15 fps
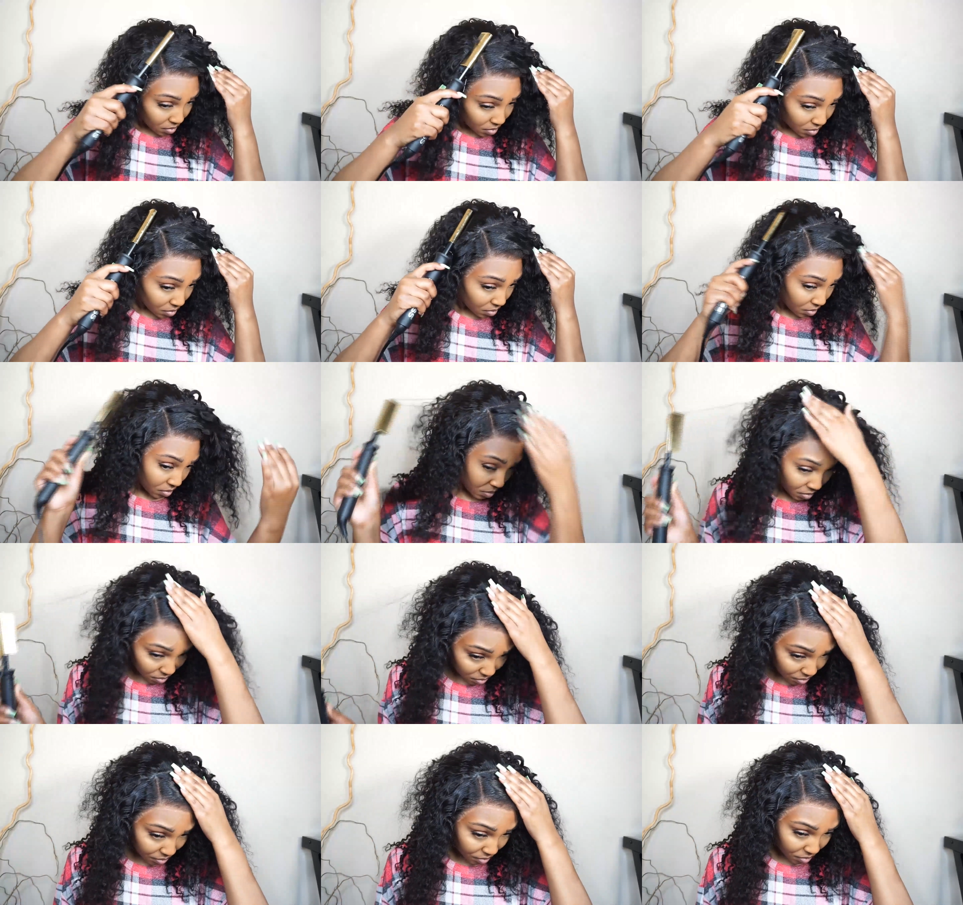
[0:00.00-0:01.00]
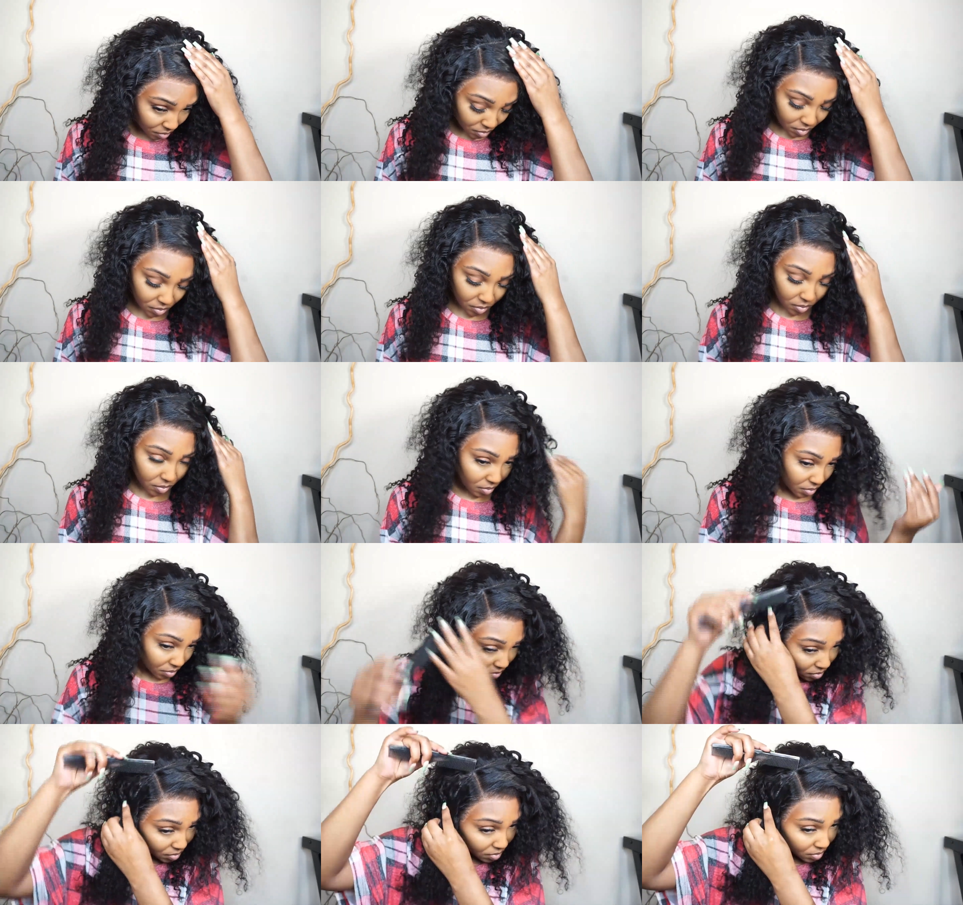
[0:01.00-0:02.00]

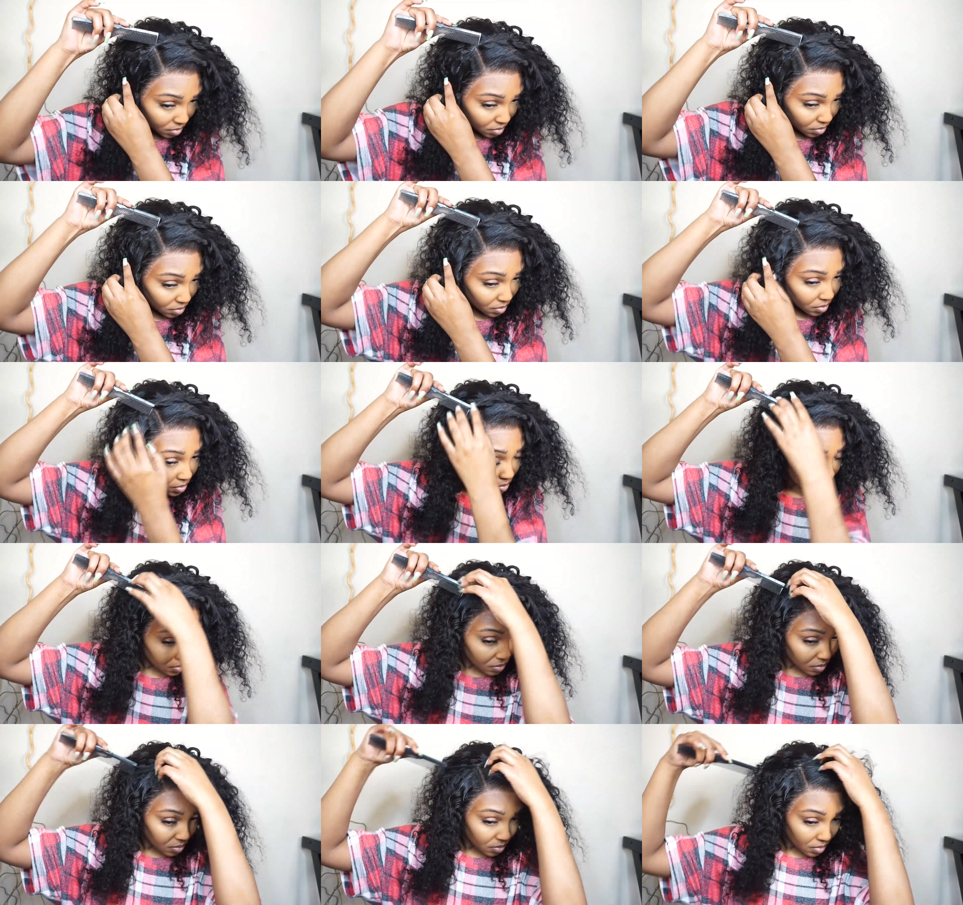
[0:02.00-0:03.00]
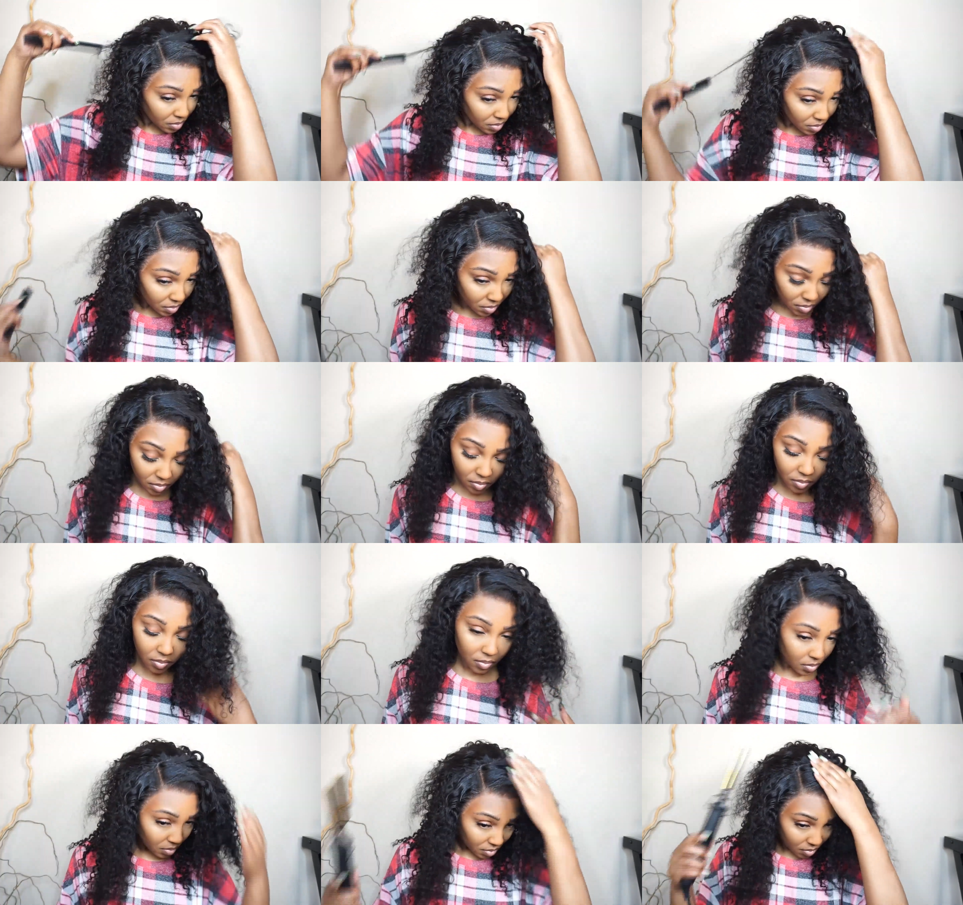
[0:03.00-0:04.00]

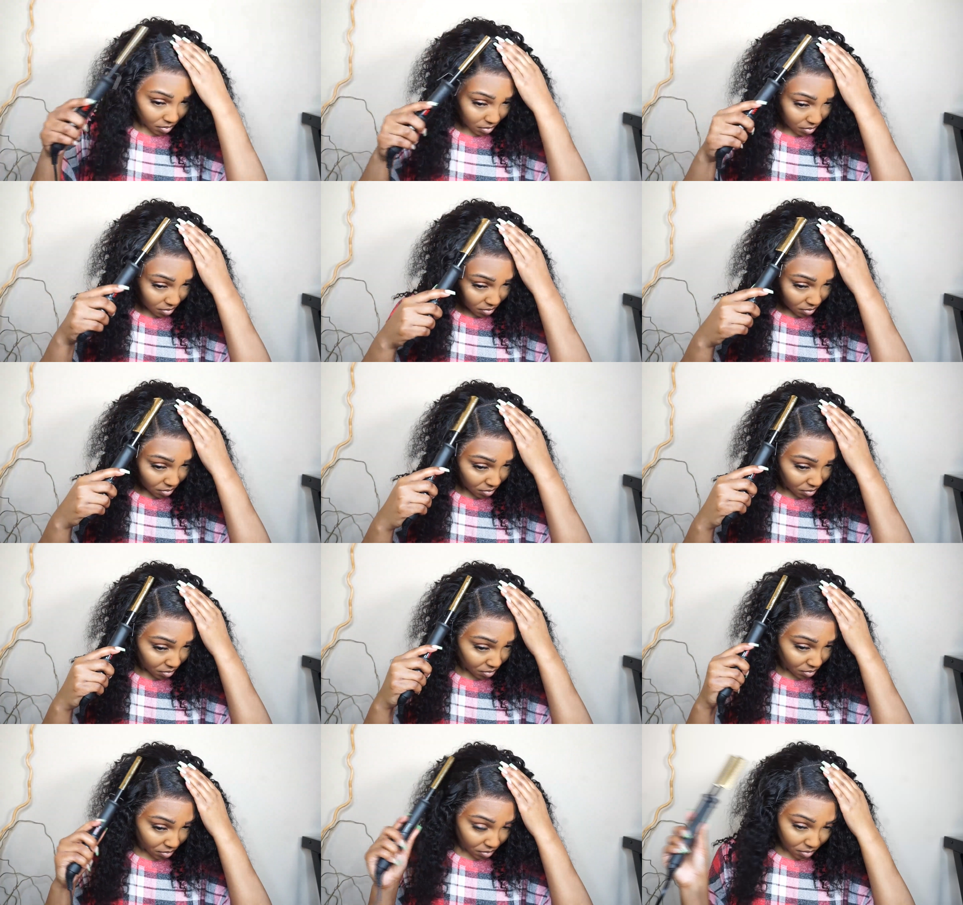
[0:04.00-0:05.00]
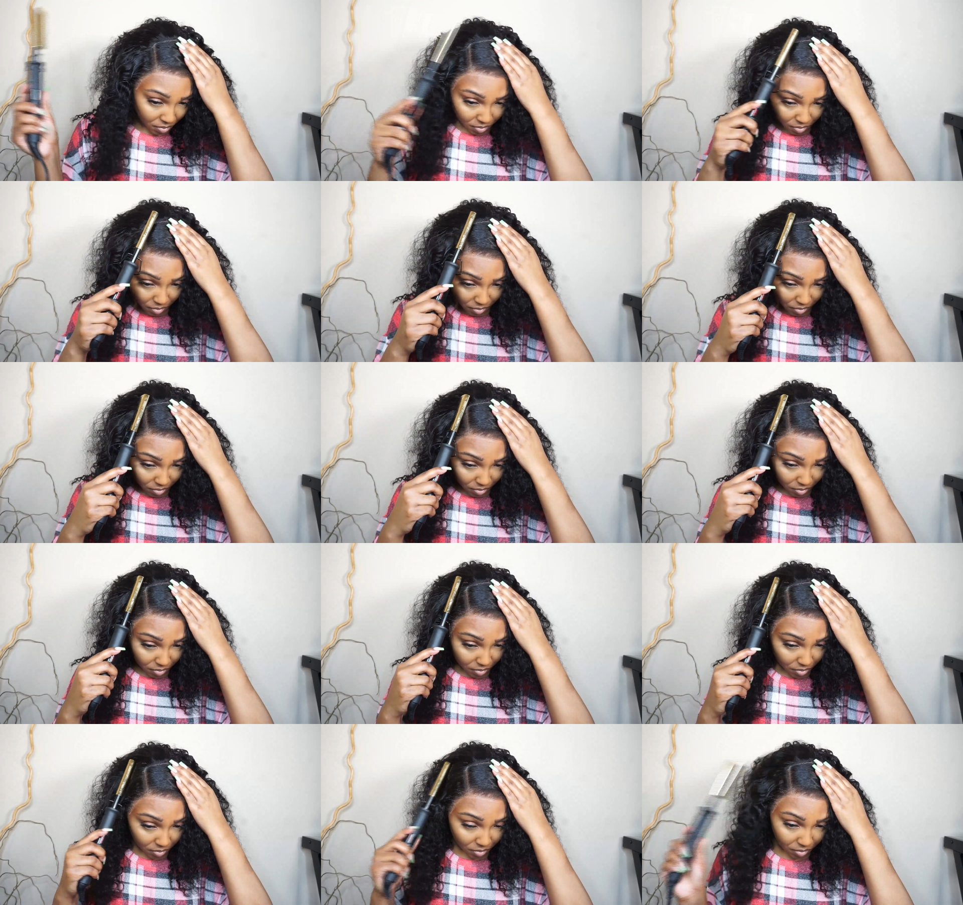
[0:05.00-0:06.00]

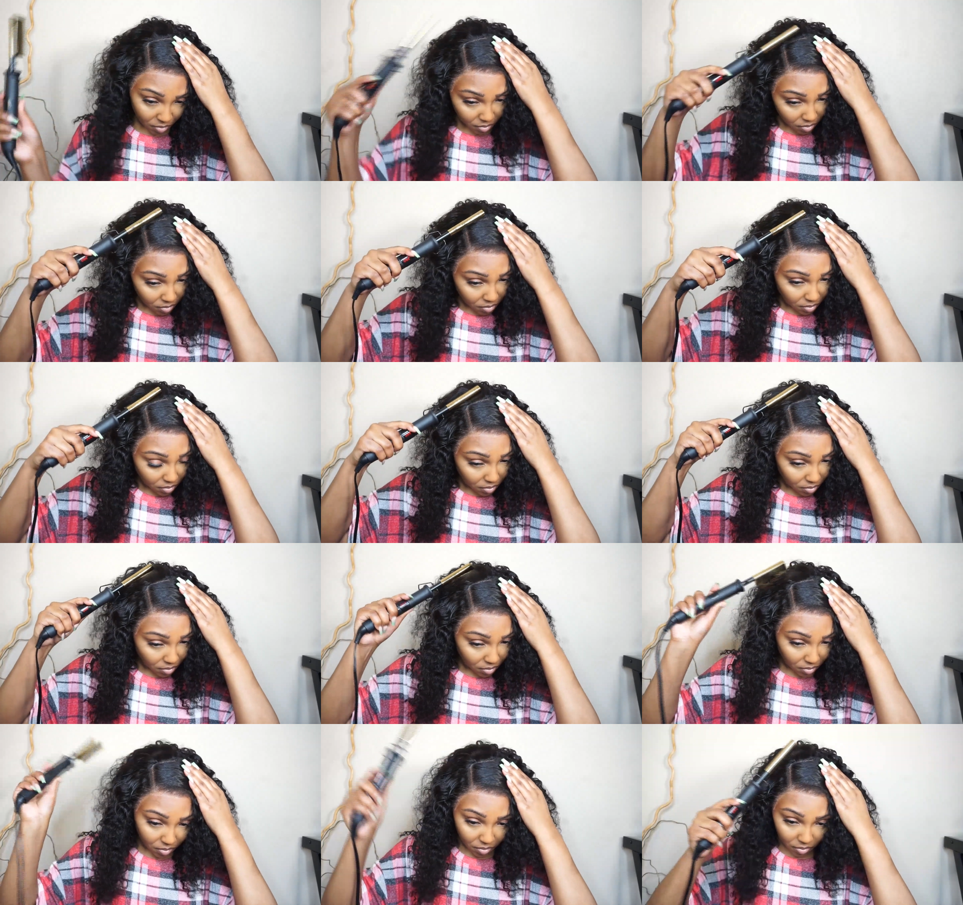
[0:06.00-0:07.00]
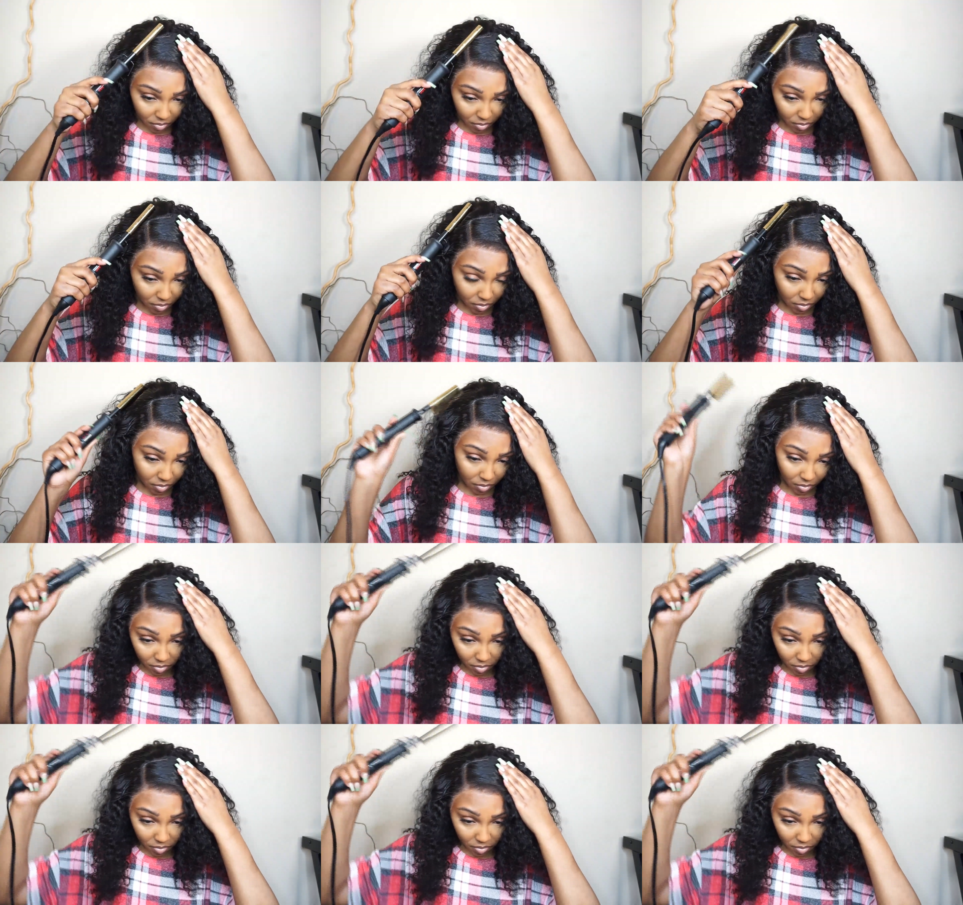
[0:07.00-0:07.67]
(silence)